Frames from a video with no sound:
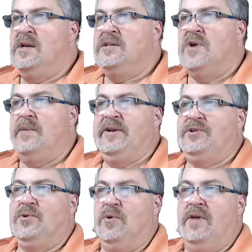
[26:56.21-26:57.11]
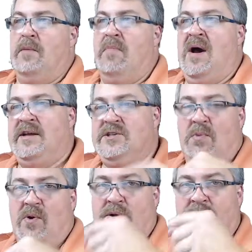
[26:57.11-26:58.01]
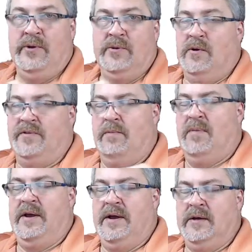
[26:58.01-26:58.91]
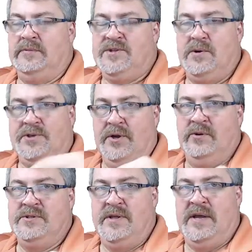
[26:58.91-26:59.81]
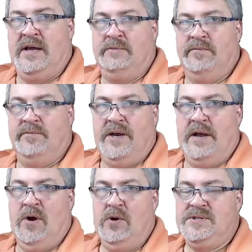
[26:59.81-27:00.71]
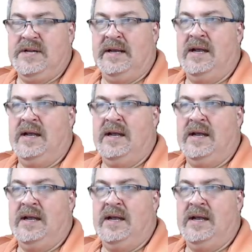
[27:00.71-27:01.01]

So I made sure that my smart node, or that my search nodes that I'm hosting,